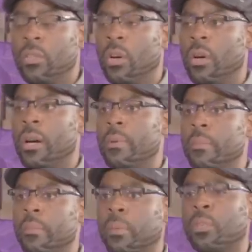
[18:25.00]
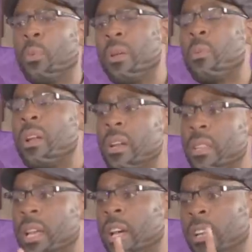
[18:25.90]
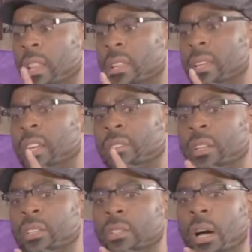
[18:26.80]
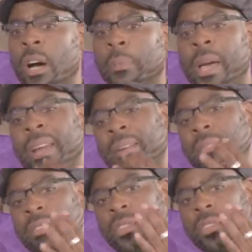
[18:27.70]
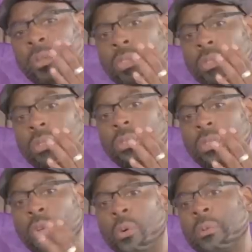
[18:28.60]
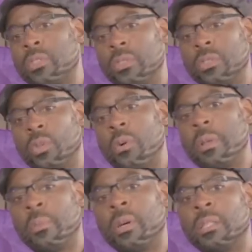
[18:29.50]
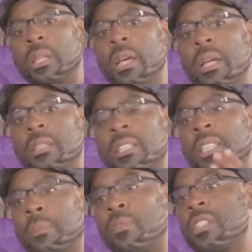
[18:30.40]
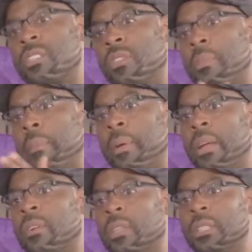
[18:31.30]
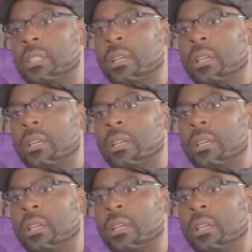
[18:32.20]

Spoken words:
You know, but another thing that really kind of, you know, tore me was the separation from my parents.